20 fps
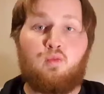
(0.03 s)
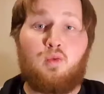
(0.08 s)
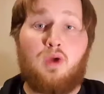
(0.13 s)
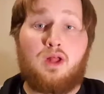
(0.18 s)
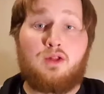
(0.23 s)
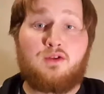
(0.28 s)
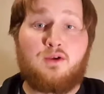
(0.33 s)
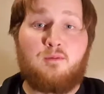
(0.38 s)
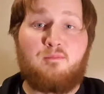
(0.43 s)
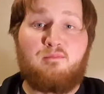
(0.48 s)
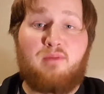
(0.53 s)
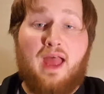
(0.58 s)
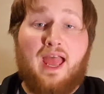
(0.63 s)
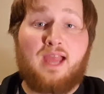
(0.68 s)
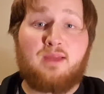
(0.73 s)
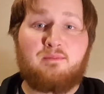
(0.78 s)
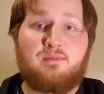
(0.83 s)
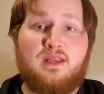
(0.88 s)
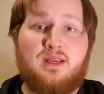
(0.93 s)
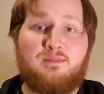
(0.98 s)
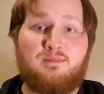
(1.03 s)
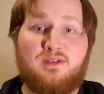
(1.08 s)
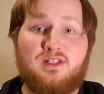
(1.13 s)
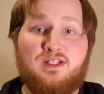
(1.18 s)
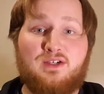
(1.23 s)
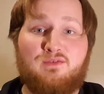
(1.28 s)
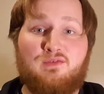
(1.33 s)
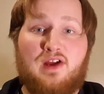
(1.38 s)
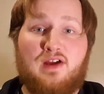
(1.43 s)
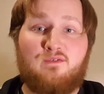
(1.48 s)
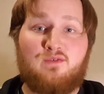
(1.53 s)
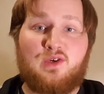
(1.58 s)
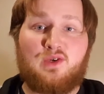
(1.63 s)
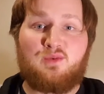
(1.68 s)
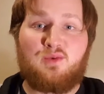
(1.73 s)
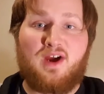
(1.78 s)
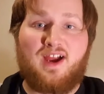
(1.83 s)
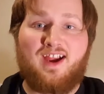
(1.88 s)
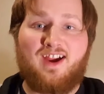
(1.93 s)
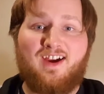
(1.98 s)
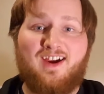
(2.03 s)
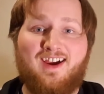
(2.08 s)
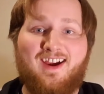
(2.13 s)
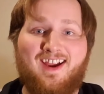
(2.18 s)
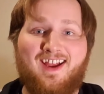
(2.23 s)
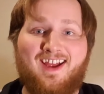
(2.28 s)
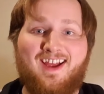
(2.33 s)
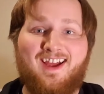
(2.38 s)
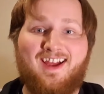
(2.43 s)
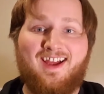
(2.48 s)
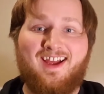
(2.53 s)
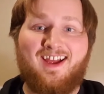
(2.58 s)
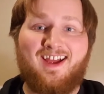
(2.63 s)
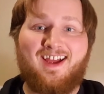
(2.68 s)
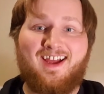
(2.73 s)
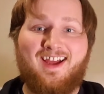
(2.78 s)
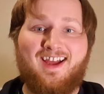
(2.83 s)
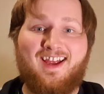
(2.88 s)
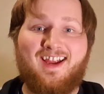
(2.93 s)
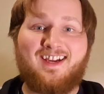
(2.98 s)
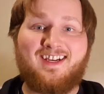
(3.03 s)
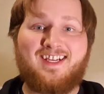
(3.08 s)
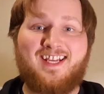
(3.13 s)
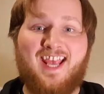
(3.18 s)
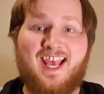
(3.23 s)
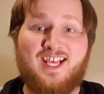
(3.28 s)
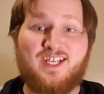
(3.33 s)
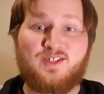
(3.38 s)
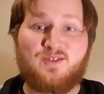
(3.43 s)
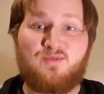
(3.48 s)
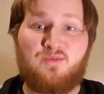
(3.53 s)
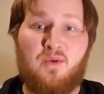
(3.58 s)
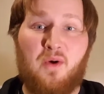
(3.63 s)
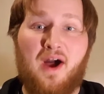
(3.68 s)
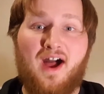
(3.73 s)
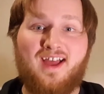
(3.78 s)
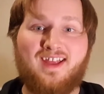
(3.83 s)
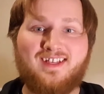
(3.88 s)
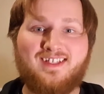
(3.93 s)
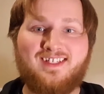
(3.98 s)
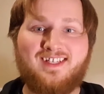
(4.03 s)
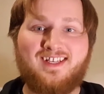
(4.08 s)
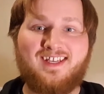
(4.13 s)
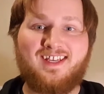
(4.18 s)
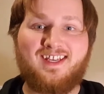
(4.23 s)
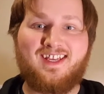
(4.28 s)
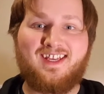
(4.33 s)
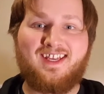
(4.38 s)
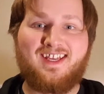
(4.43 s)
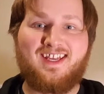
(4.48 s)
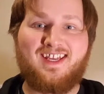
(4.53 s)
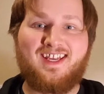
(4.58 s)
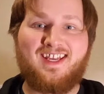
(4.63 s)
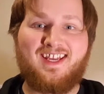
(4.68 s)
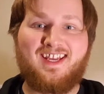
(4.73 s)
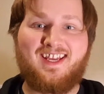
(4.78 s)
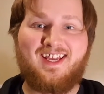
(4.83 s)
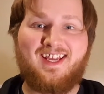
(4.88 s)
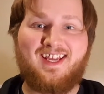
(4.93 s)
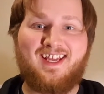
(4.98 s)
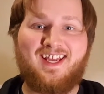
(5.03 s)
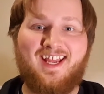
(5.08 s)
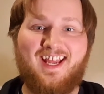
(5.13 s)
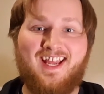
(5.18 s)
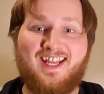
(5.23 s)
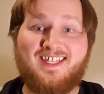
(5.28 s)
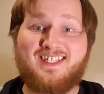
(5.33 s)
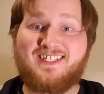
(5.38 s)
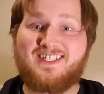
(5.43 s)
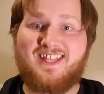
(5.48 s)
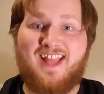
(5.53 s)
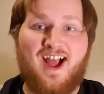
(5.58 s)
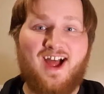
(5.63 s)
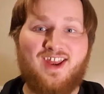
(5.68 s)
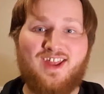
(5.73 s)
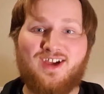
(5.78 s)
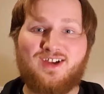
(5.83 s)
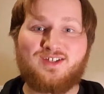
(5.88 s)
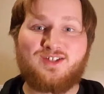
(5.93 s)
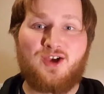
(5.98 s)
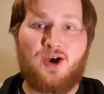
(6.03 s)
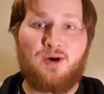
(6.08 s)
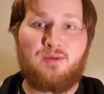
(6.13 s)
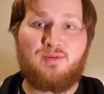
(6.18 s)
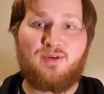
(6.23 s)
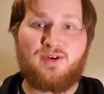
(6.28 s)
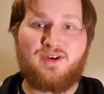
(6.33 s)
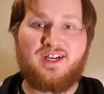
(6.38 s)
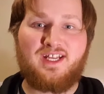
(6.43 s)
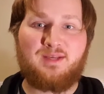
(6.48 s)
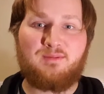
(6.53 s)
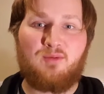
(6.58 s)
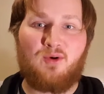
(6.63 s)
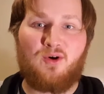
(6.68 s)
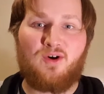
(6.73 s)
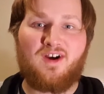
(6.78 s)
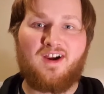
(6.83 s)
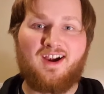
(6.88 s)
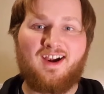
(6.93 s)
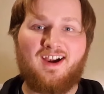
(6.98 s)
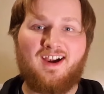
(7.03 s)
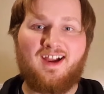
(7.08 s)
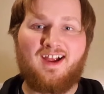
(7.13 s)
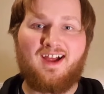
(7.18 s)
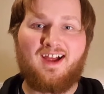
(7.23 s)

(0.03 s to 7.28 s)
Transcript: Welcome back, people of everywhere. Guess what? It's not October anymore.